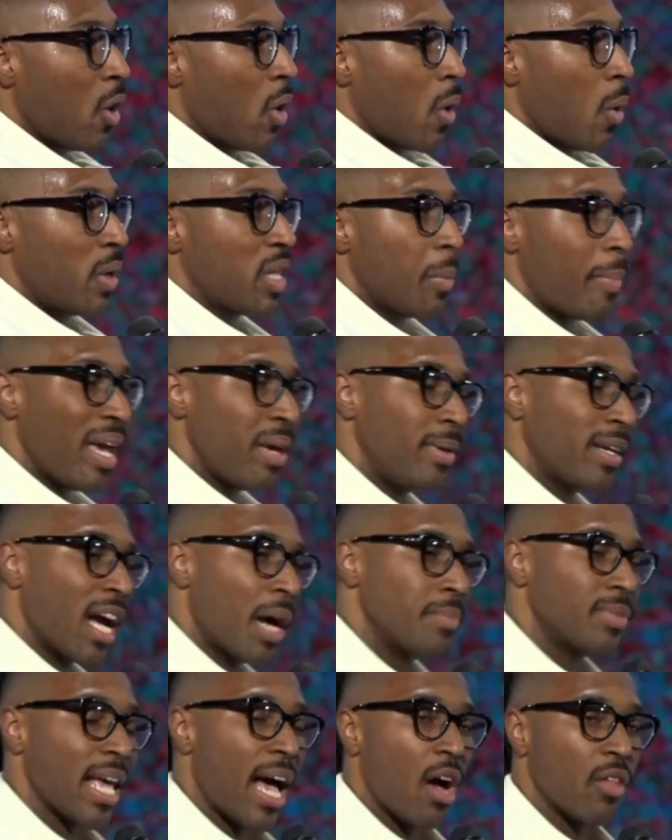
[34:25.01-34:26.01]
when the baby
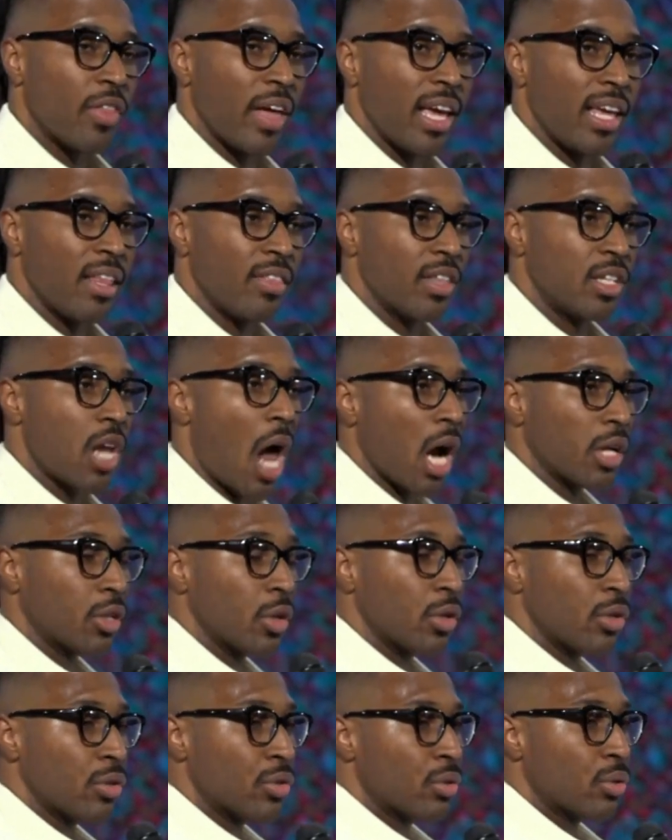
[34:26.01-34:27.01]
comes out, the
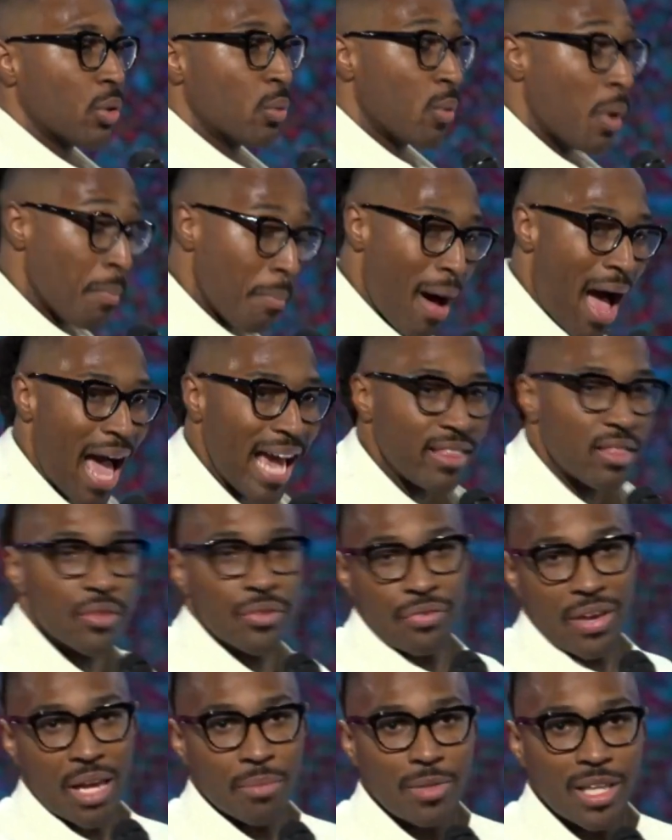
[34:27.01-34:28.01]
doctors remind the
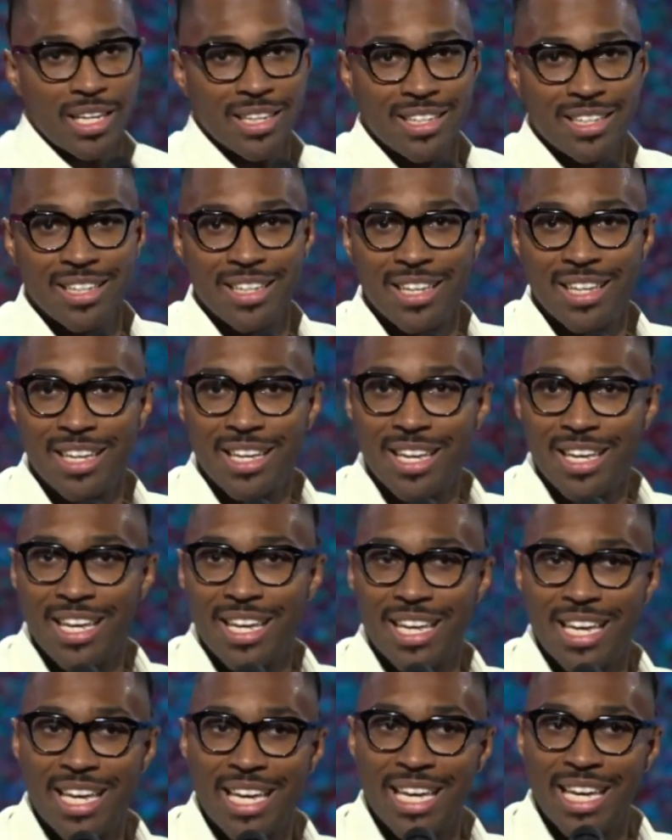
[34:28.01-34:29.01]
family
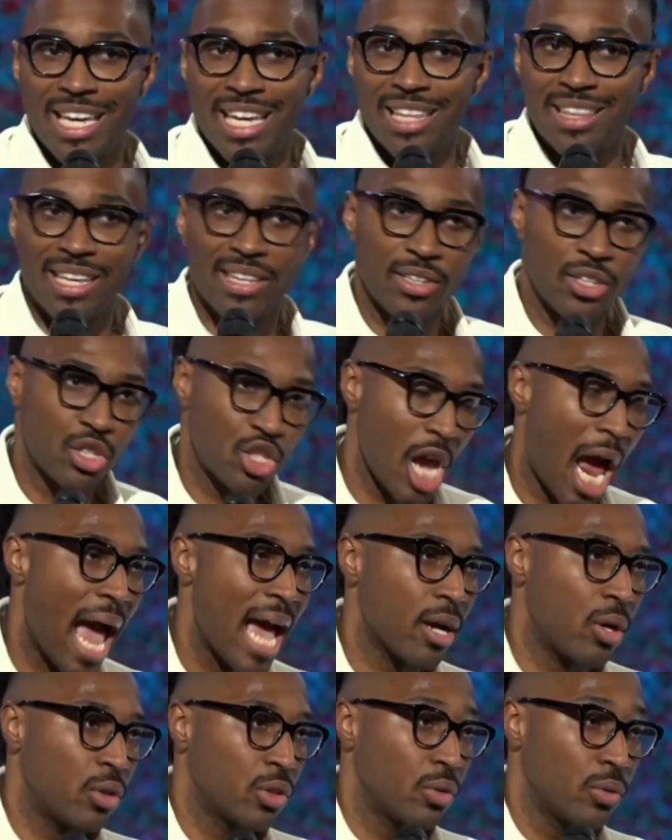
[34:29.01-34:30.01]
this
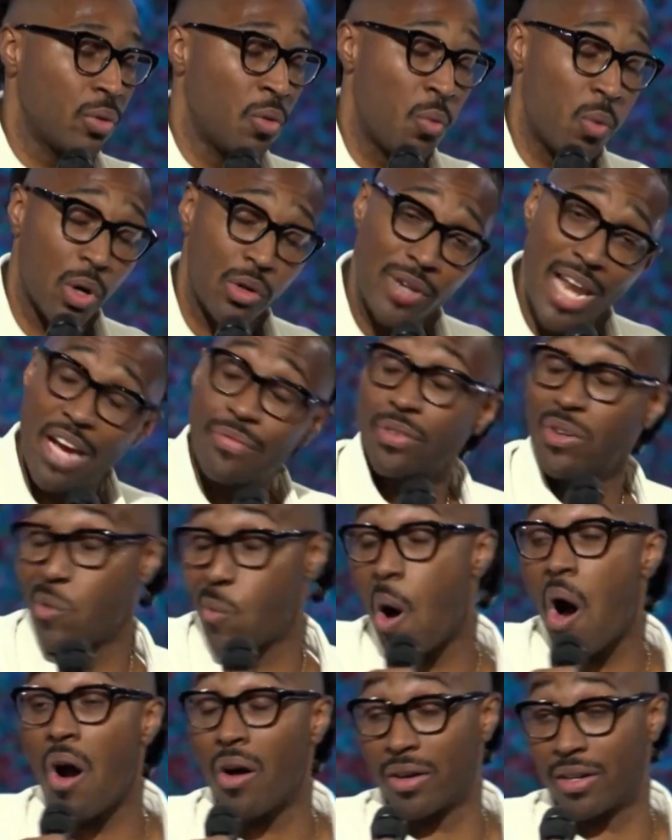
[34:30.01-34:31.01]
child will never
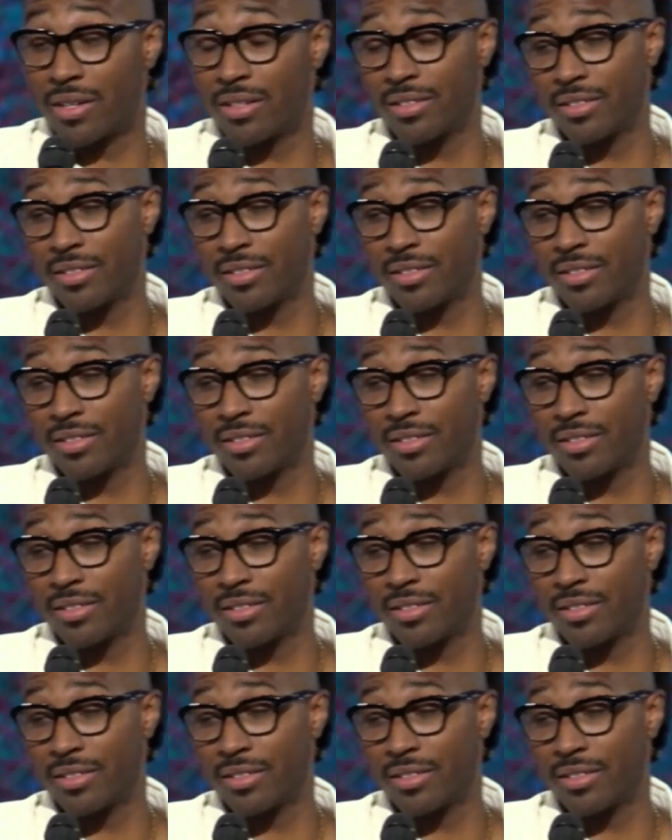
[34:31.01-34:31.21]
walk.